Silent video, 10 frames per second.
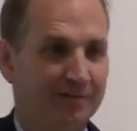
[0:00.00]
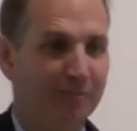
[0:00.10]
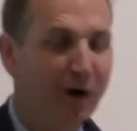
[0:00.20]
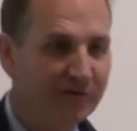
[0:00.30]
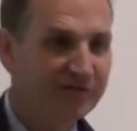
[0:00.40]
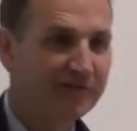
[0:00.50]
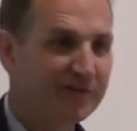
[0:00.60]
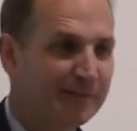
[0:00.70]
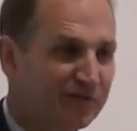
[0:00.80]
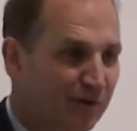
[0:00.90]
Most of
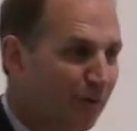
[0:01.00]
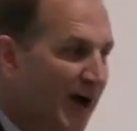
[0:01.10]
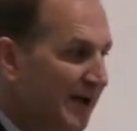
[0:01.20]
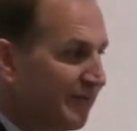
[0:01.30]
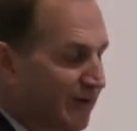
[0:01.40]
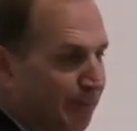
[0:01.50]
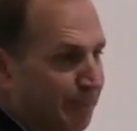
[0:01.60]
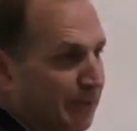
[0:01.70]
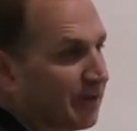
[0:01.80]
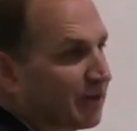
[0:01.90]
them derived from
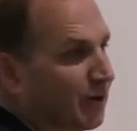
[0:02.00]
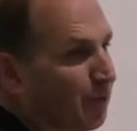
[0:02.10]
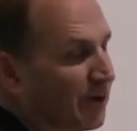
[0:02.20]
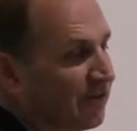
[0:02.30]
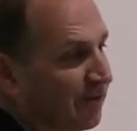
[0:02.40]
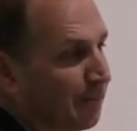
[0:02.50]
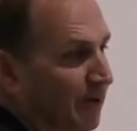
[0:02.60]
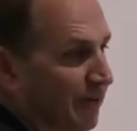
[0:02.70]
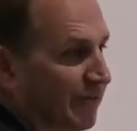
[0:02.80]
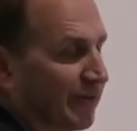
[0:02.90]
biblical
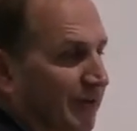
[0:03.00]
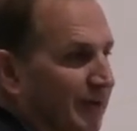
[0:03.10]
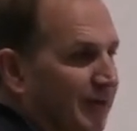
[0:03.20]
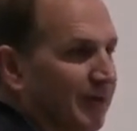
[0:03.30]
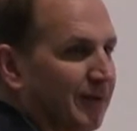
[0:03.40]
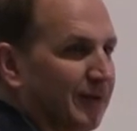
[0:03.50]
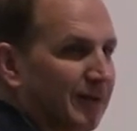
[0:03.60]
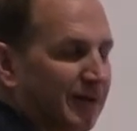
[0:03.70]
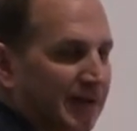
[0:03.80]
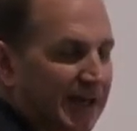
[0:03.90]
principles.
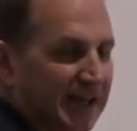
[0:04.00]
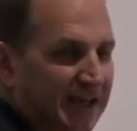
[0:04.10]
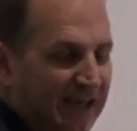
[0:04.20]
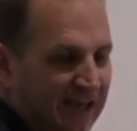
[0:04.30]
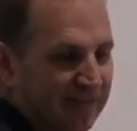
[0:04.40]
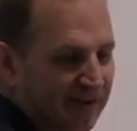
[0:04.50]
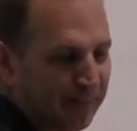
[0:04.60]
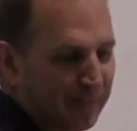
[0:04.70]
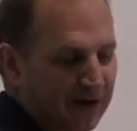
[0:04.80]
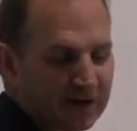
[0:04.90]
It gave
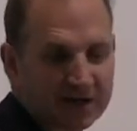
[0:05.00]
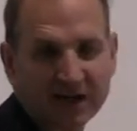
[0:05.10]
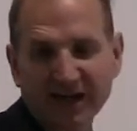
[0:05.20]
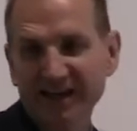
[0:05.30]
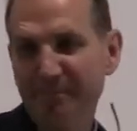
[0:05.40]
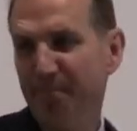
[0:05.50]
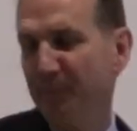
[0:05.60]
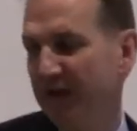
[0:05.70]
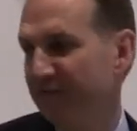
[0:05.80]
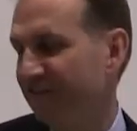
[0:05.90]
America
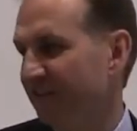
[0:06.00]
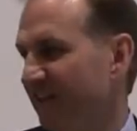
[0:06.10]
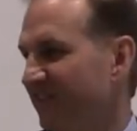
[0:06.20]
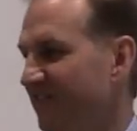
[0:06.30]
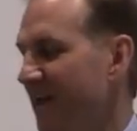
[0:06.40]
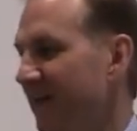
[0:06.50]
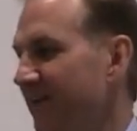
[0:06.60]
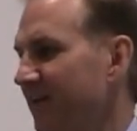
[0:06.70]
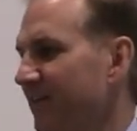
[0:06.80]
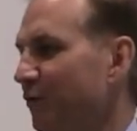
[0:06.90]
immense
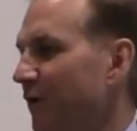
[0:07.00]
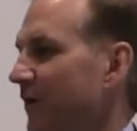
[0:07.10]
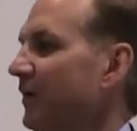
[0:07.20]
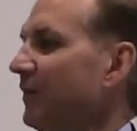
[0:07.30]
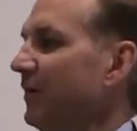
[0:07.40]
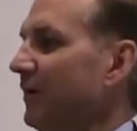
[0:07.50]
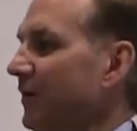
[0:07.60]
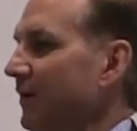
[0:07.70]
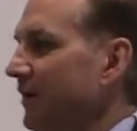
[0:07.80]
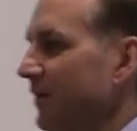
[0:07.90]
standing in the world,
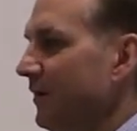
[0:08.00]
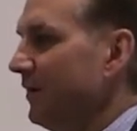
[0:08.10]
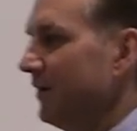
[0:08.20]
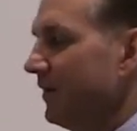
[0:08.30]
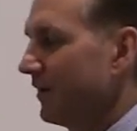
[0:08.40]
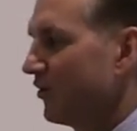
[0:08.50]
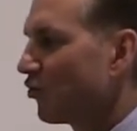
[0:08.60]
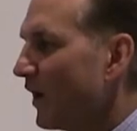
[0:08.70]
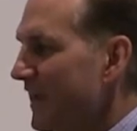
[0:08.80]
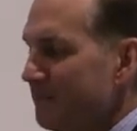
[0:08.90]

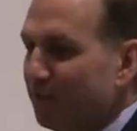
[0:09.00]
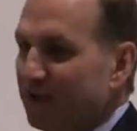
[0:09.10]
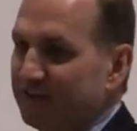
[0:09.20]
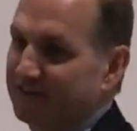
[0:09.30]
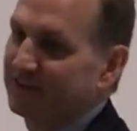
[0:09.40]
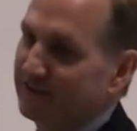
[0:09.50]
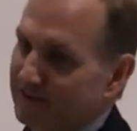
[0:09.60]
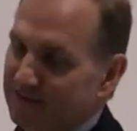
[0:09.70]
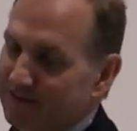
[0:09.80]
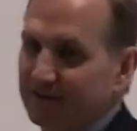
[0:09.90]
great
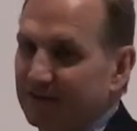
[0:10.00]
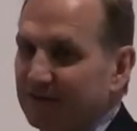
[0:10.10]
blessings.